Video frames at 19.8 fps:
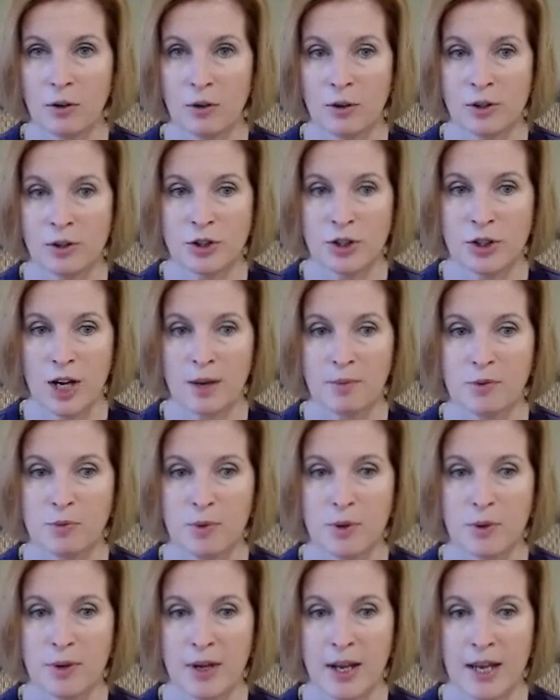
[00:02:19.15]
or James
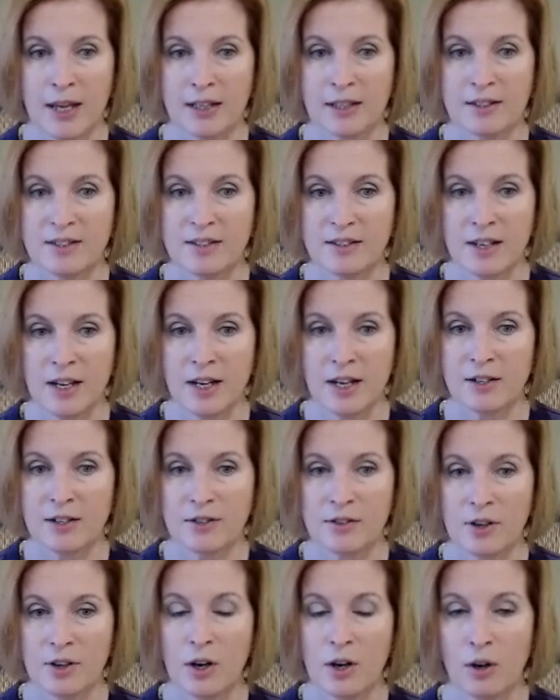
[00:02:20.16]
Buchanan
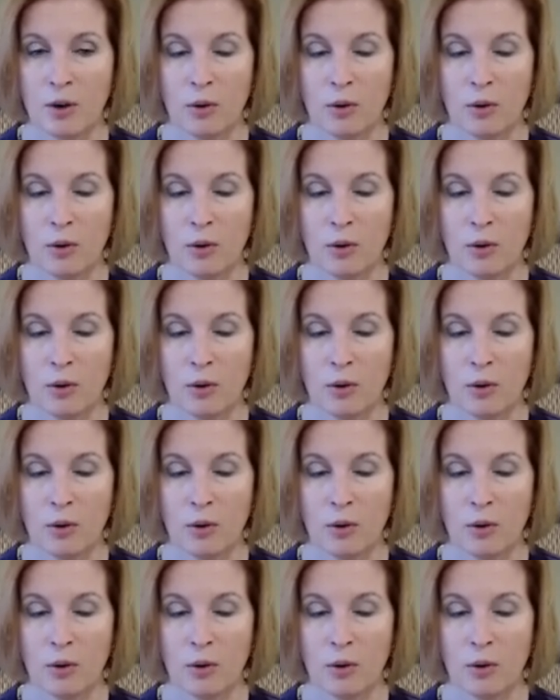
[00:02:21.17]
stinks,